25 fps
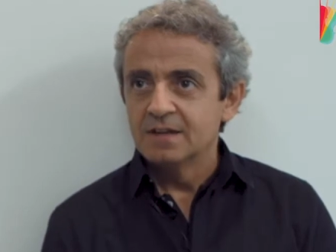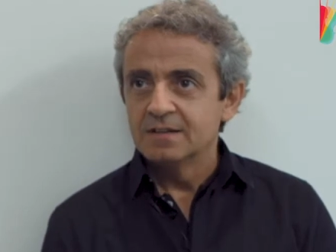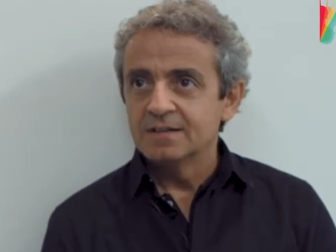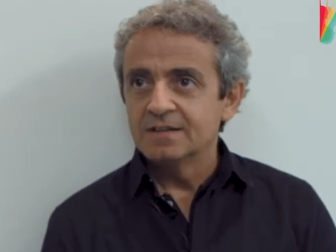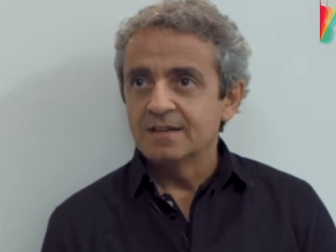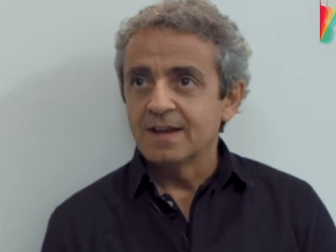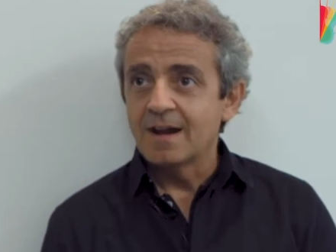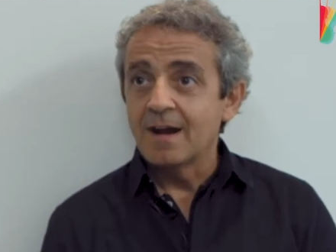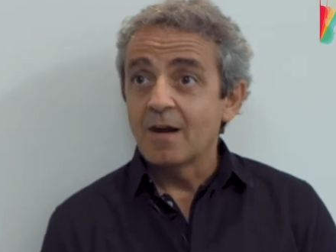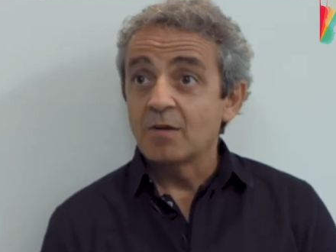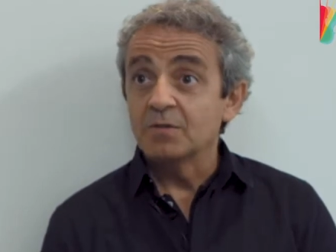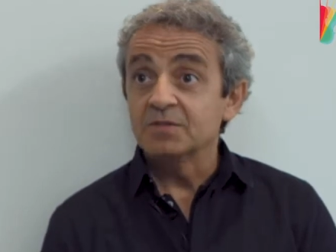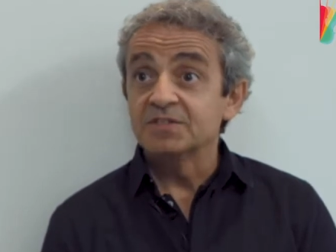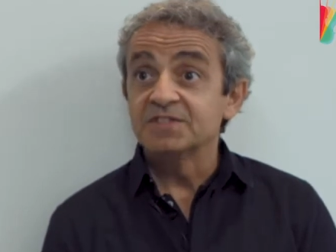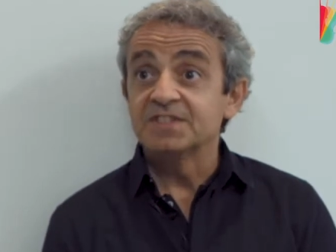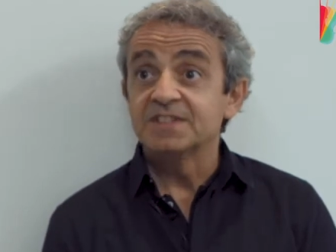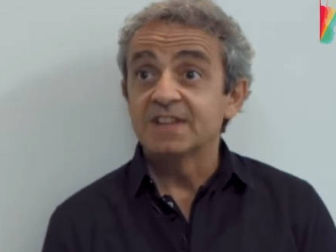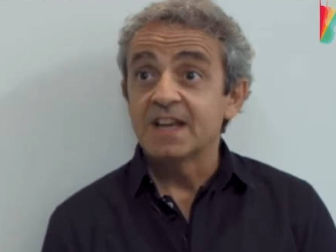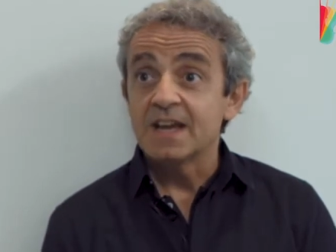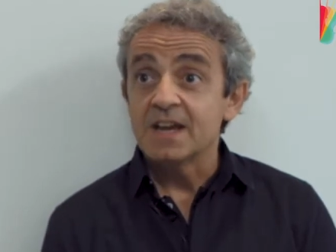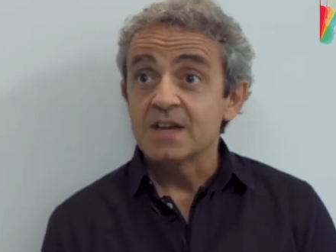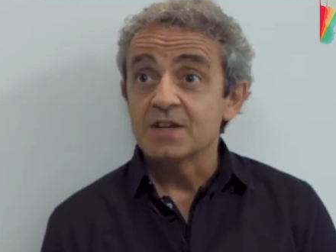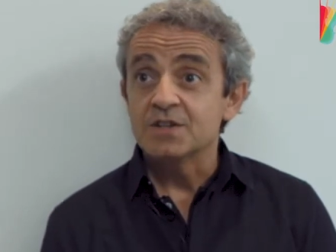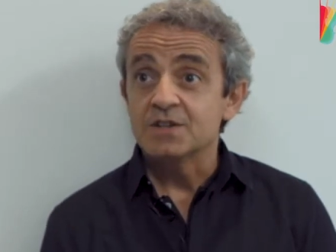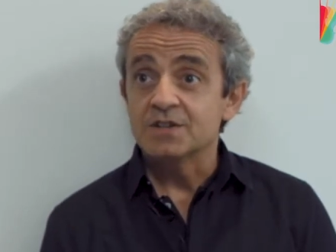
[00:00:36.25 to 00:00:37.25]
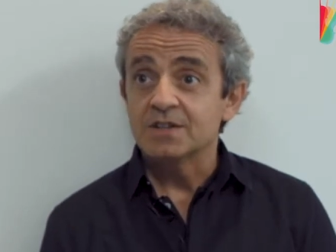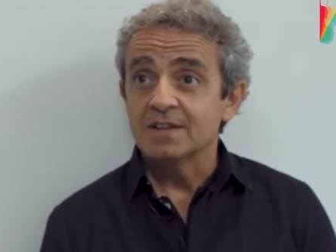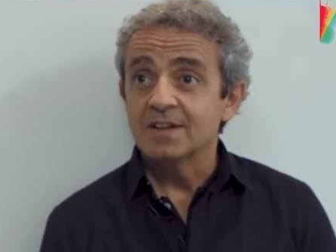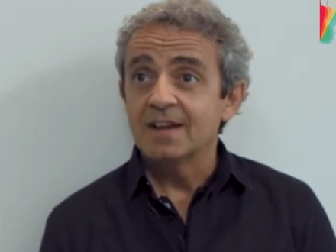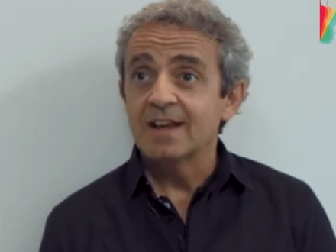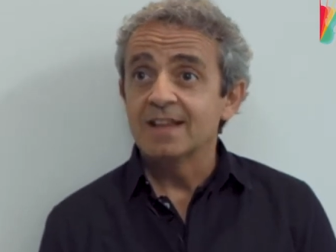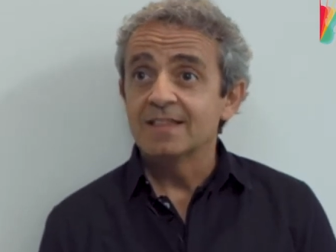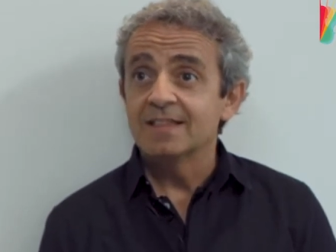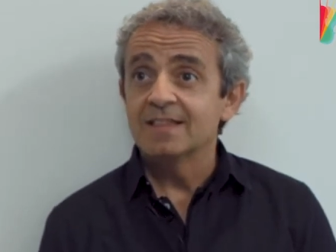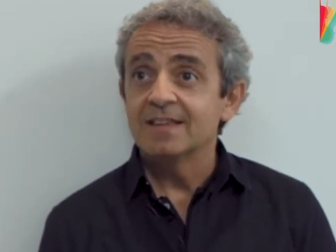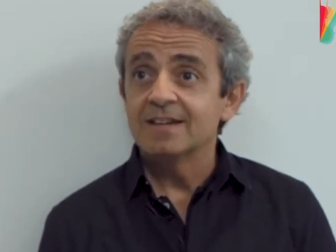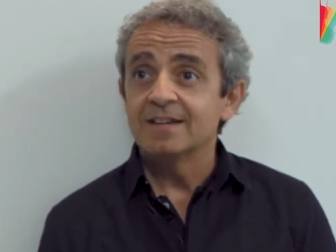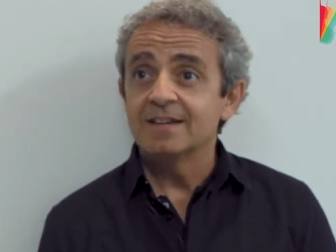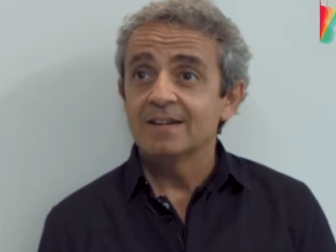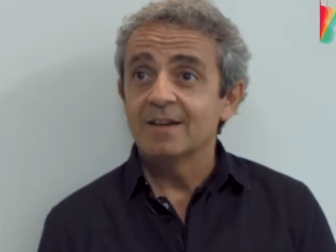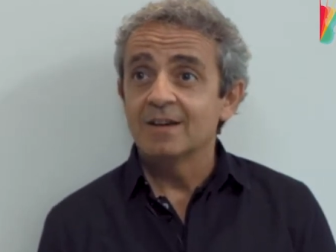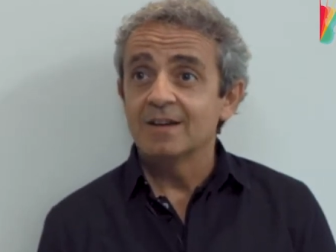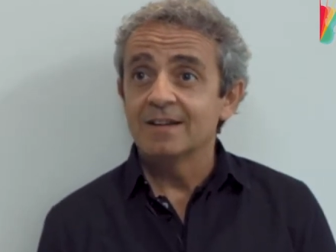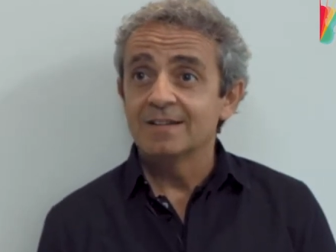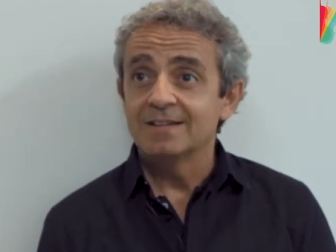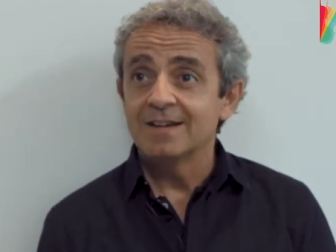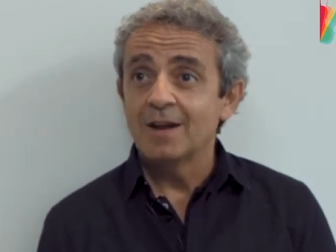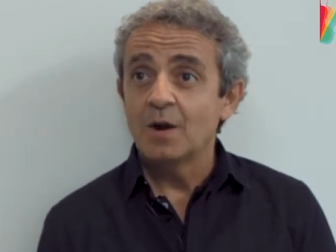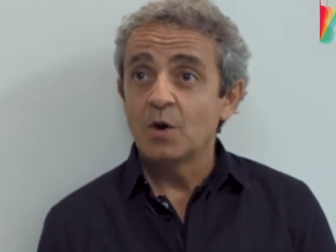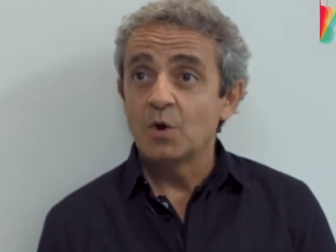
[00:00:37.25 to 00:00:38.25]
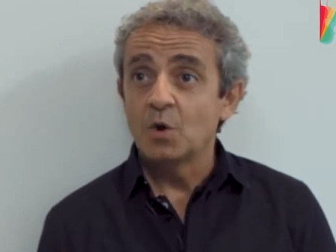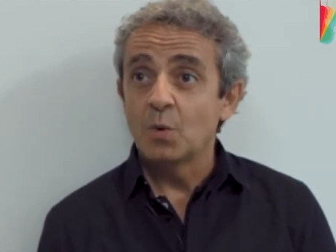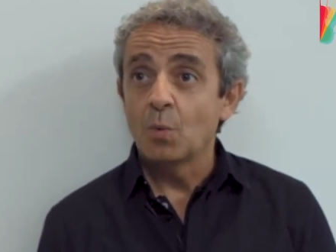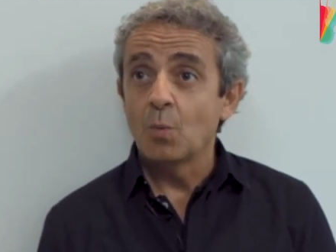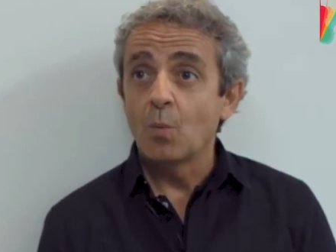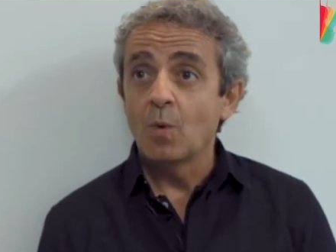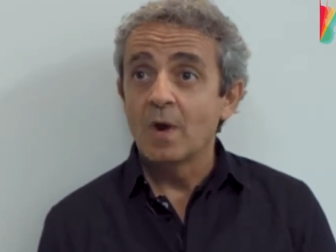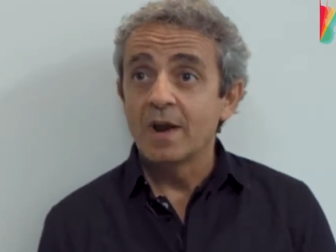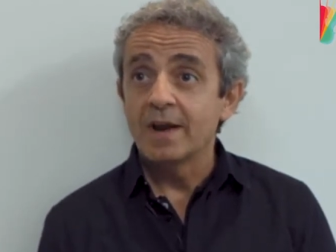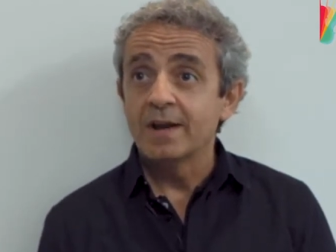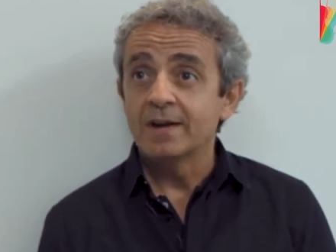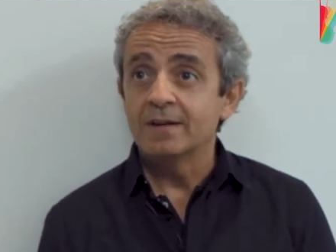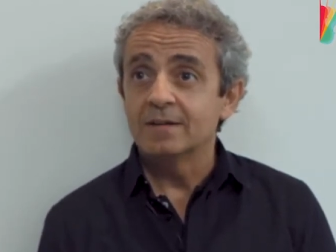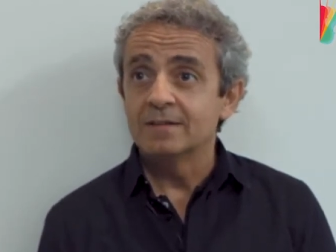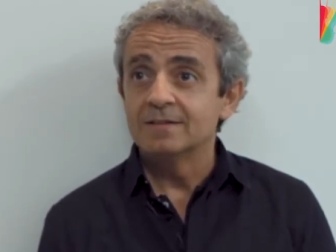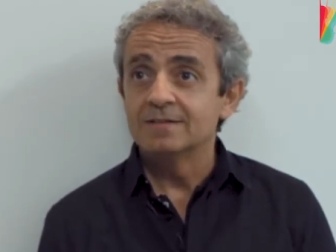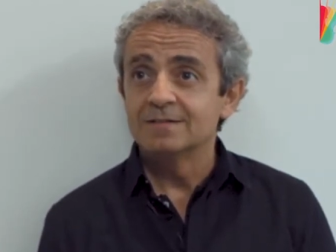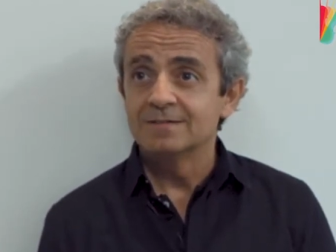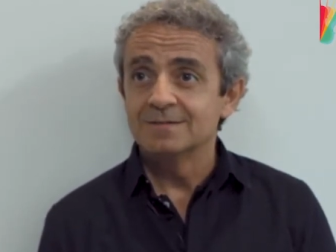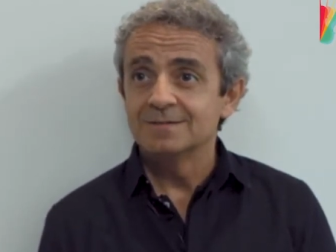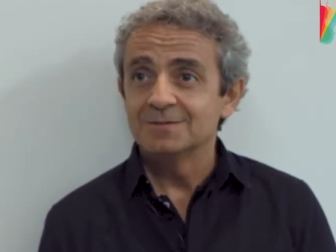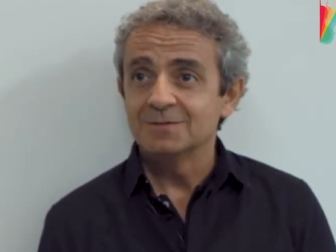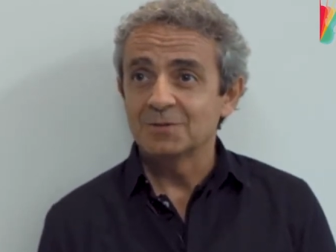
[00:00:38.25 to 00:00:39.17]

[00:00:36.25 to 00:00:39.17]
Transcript: they are on stage and they are aware